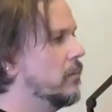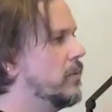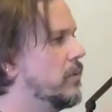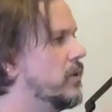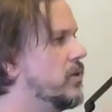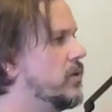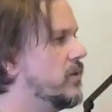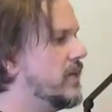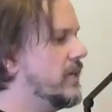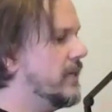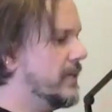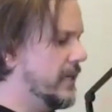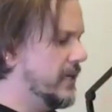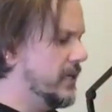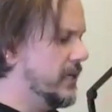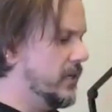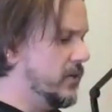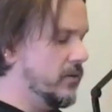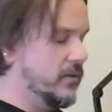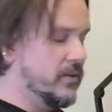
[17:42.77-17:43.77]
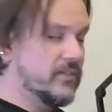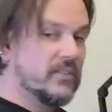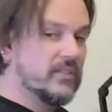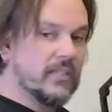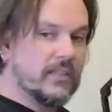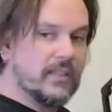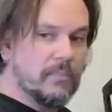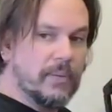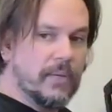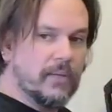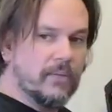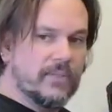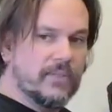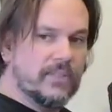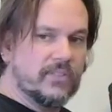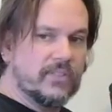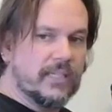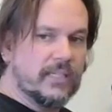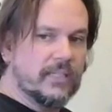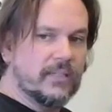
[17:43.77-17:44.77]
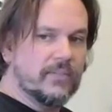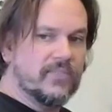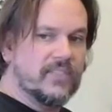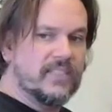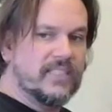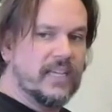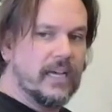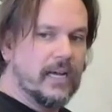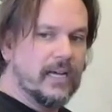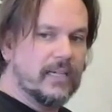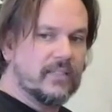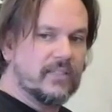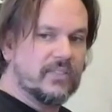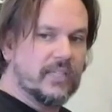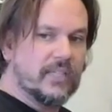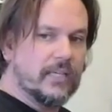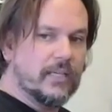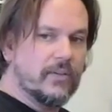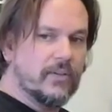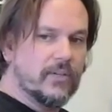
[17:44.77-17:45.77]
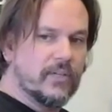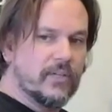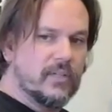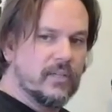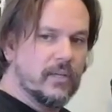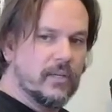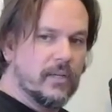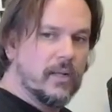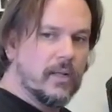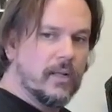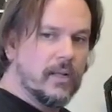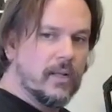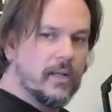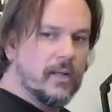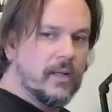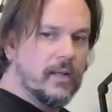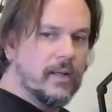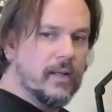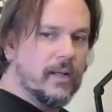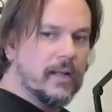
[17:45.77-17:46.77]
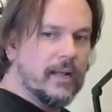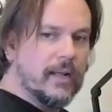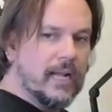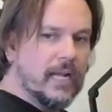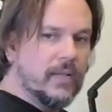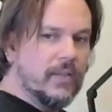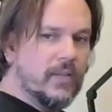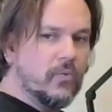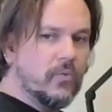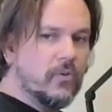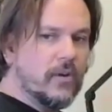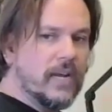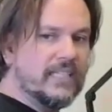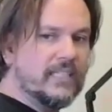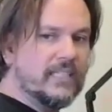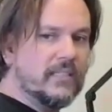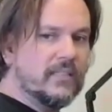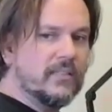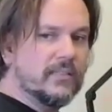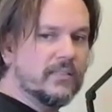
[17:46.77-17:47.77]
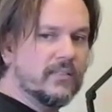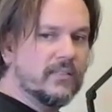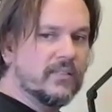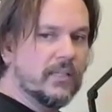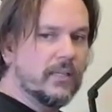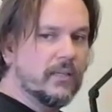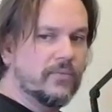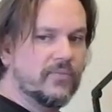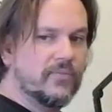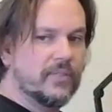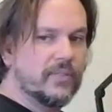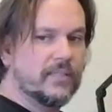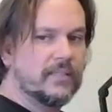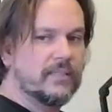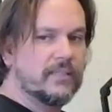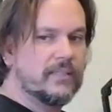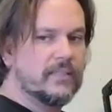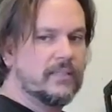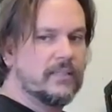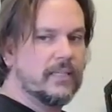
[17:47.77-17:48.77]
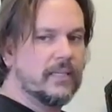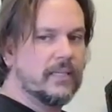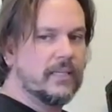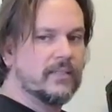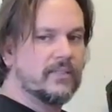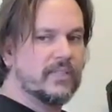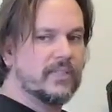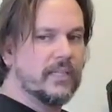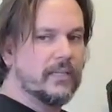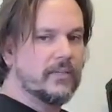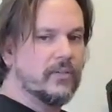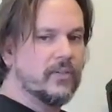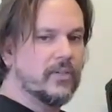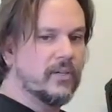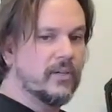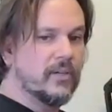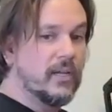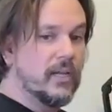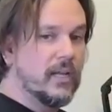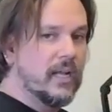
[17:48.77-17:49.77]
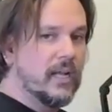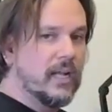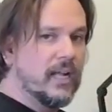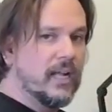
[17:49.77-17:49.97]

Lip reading: but you can kind of notice that the pelvis kind of tucks under and then rights itself, tucks under